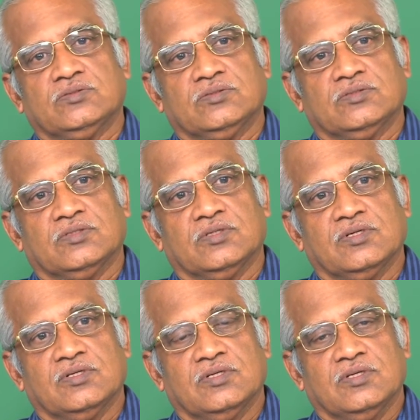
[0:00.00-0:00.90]

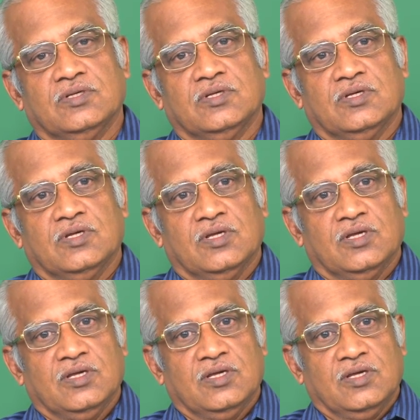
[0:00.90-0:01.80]
Nobody speaks.